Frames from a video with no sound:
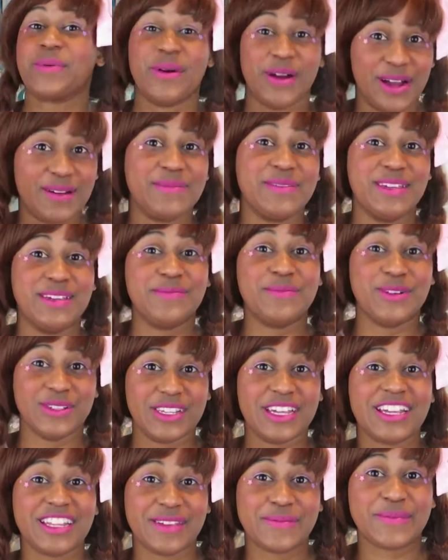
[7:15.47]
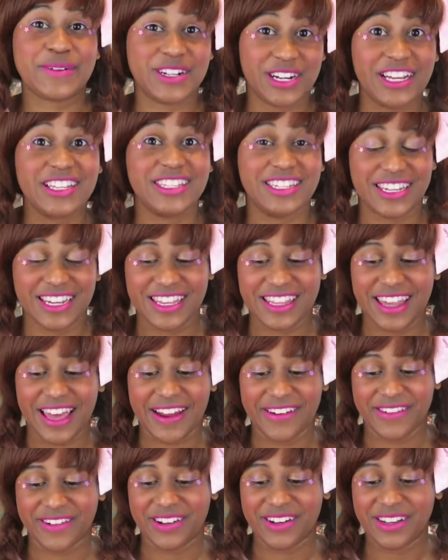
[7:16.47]
probably most likely pronouncing it
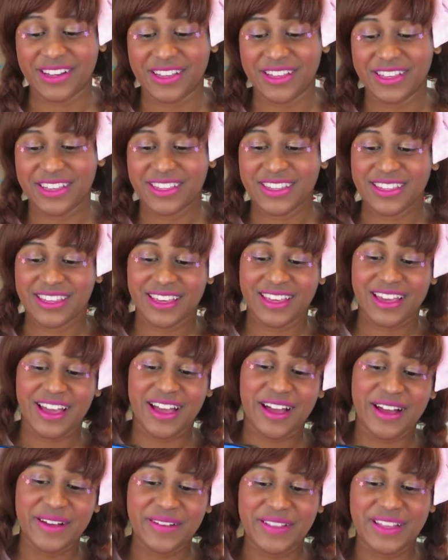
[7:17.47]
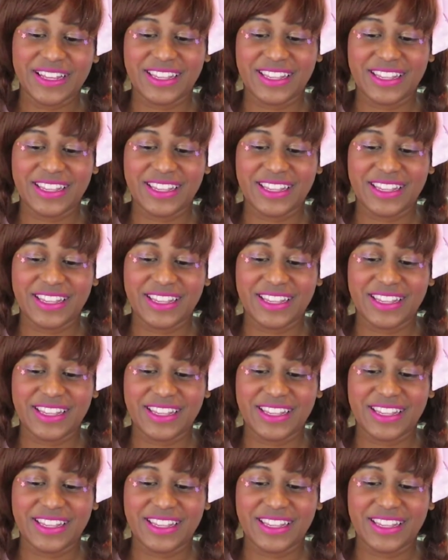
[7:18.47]
that wrong. Um,